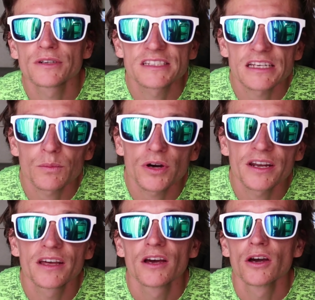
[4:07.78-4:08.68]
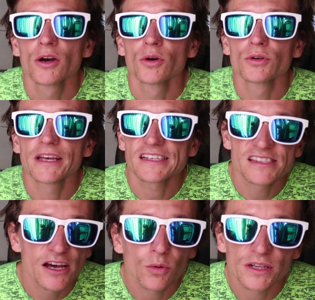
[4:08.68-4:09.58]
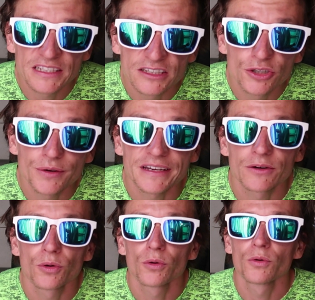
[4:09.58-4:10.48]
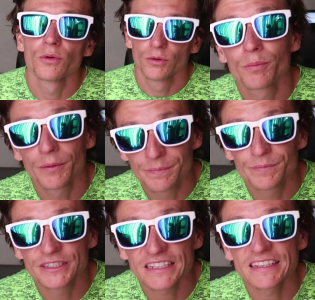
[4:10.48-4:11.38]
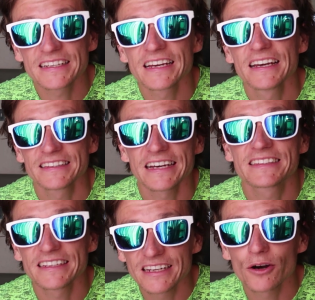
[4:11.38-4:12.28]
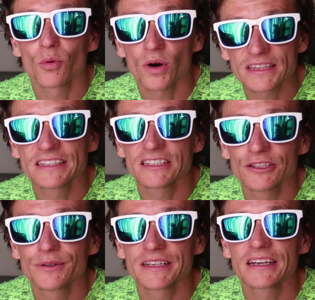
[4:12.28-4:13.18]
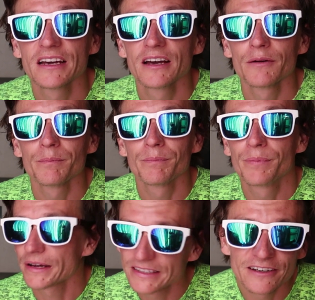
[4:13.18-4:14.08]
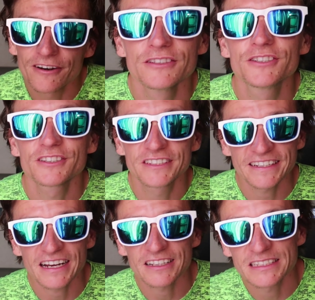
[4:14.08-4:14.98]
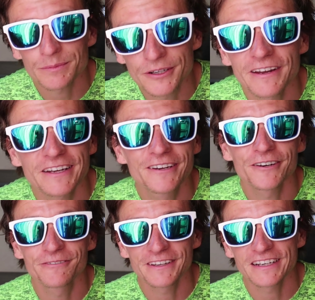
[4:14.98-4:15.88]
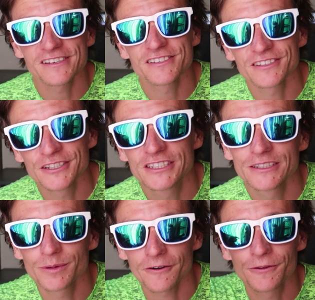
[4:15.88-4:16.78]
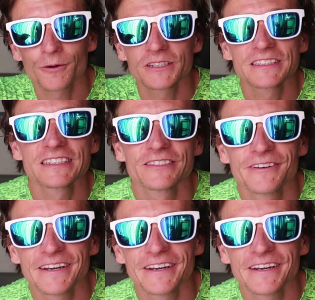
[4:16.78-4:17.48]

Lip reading: to as someone who doesn't know what they're doing or pretending that they know what they're doing, but they're not. You should check out some funny cook videos on YouTube after watching this